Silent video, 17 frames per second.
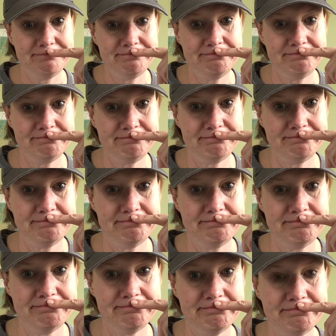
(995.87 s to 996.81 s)

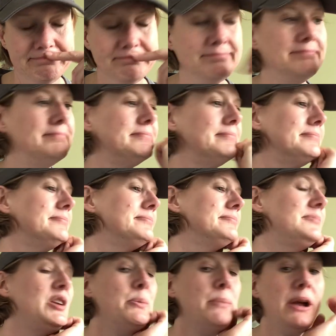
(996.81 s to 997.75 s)

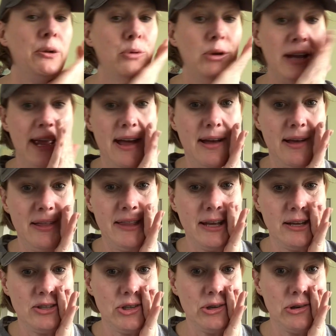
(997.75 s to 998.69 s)
You might want to add
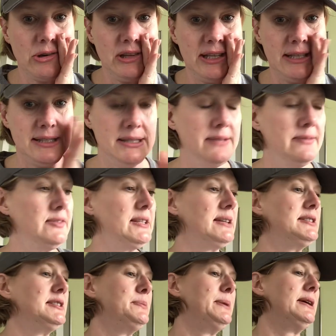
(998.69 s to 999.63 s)
that to your list of
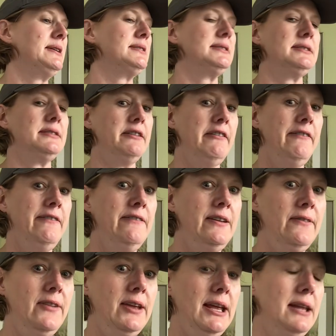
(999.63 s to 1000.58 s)
suspects,
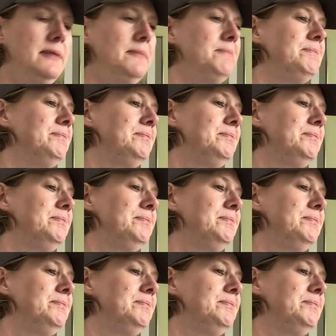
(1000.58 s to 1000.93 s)
Vivian.